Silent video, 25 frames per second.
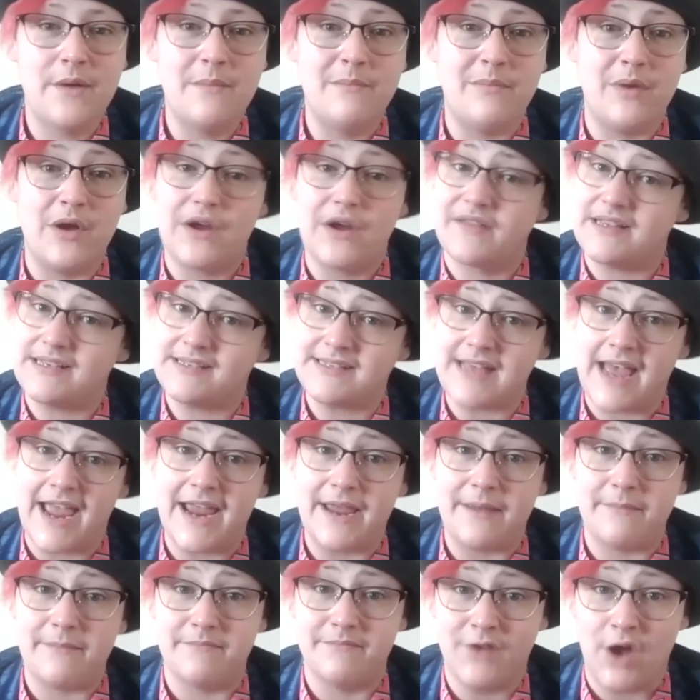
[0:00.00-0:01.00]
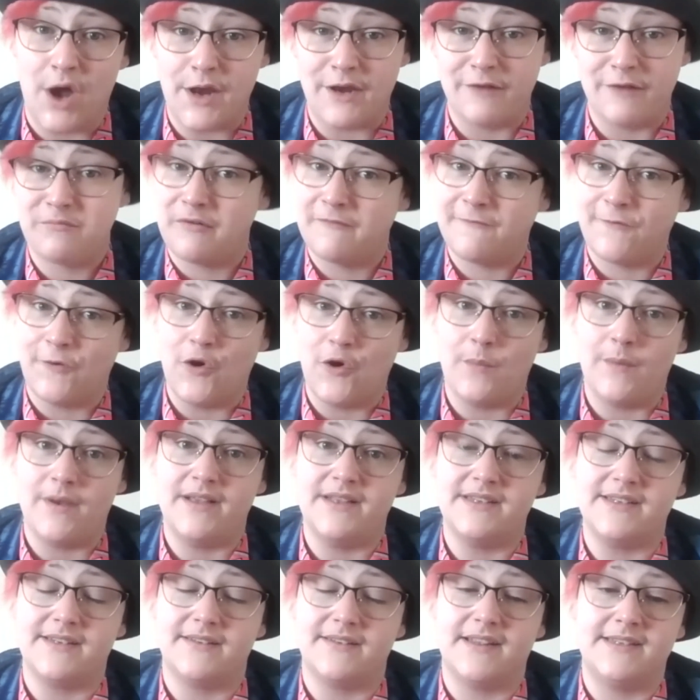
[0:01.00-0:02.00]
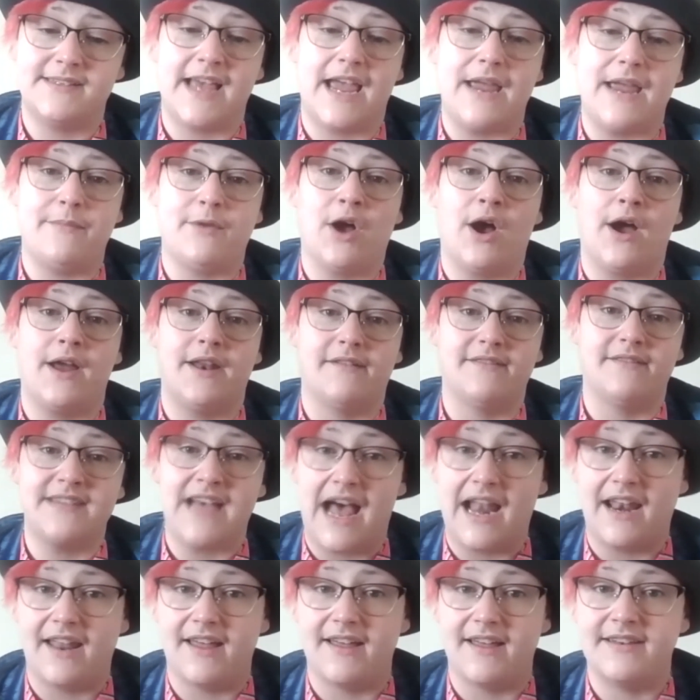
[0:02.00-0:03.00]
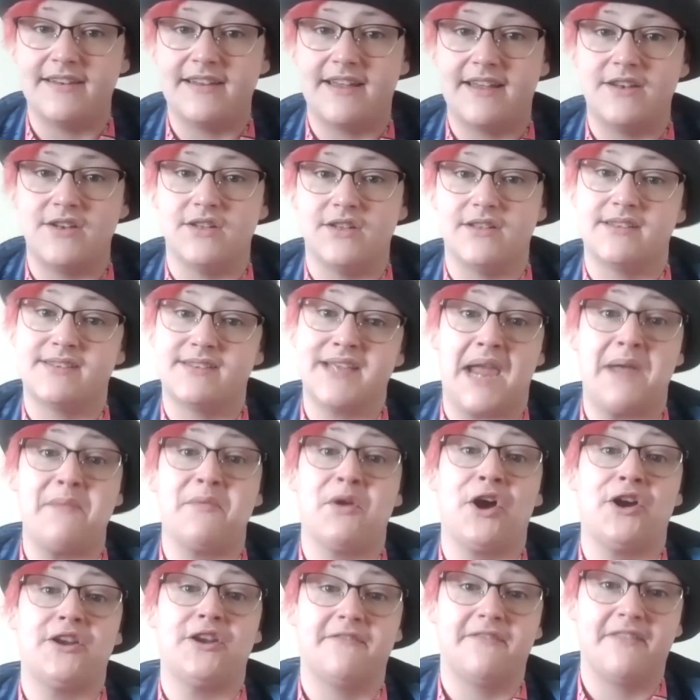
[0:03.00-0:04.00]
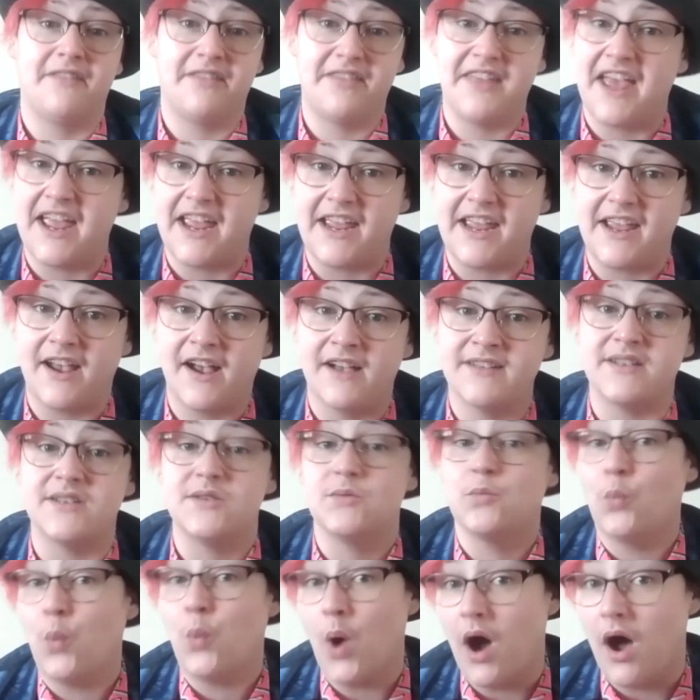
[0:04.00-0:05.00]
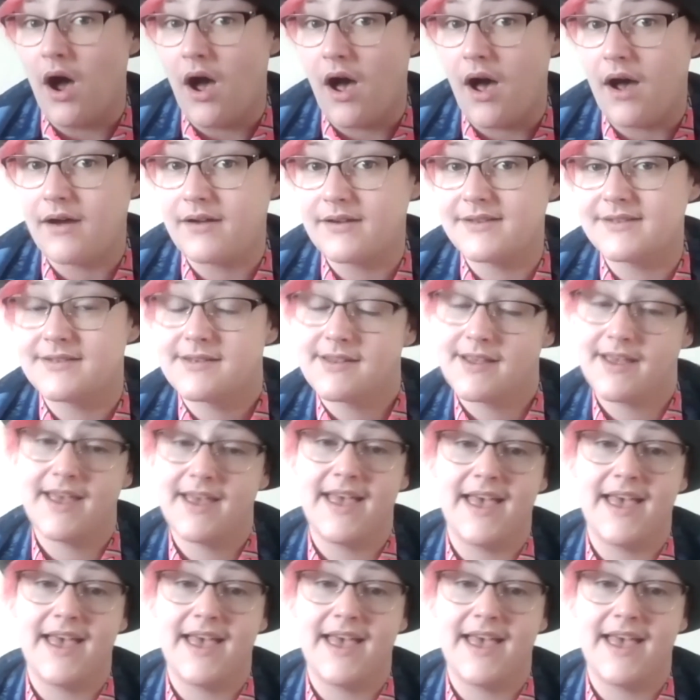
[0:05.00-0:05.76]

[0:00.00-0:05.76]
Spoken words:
book the same kind of performers and the same kind of talent and do the same kind of thing because it's worked.